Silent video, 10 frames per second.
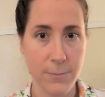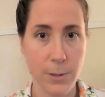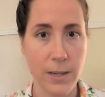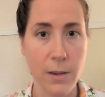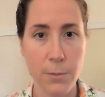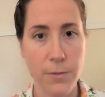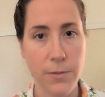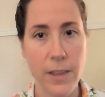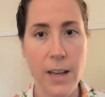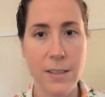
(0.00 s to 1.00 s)
we're accountable
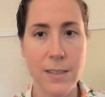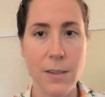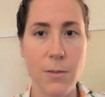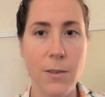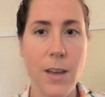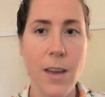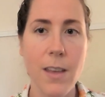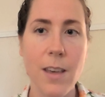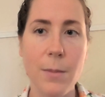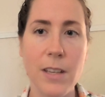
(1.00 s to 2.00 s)
for that. So
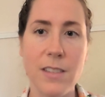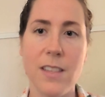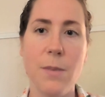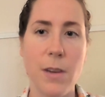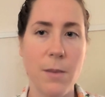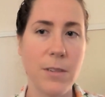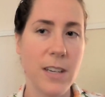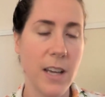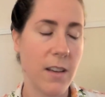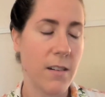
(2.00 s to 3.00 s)
that means keeping up
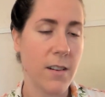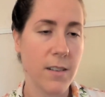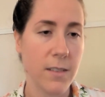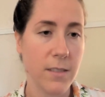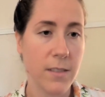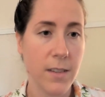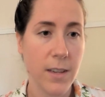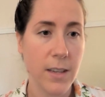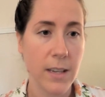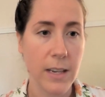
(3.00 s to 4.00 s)
to date on
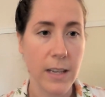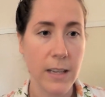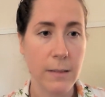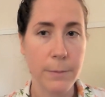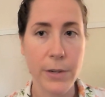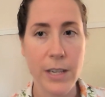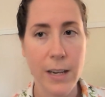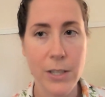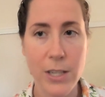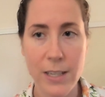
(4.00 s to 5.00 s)
any
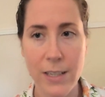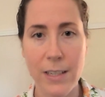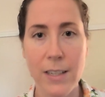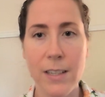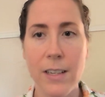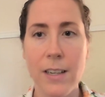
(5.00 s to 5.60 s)
protection